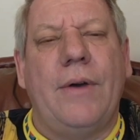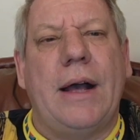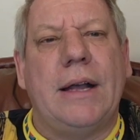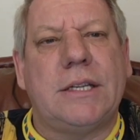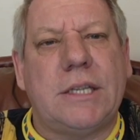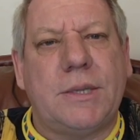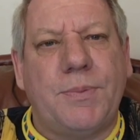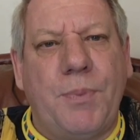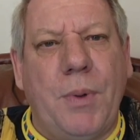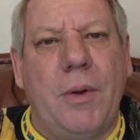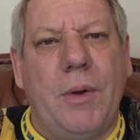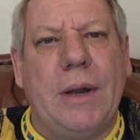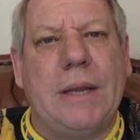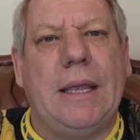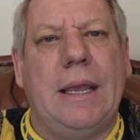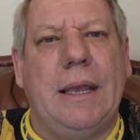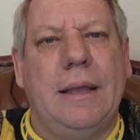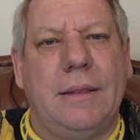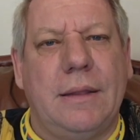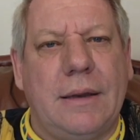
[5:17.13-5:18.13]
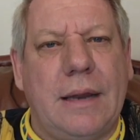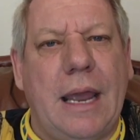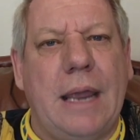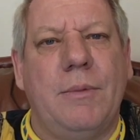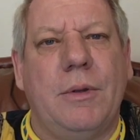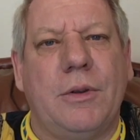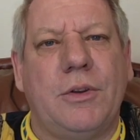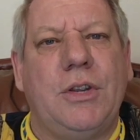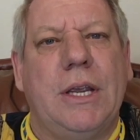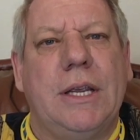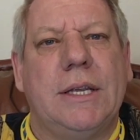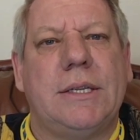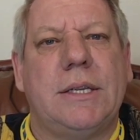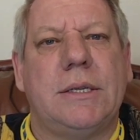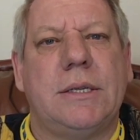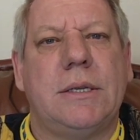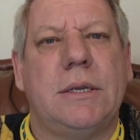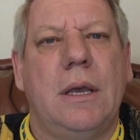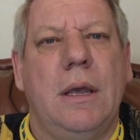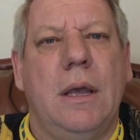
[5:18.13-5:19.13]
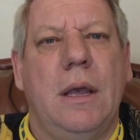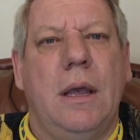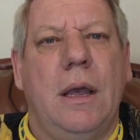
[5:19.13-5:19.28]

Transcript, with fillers: our spirit in the name of Jesus.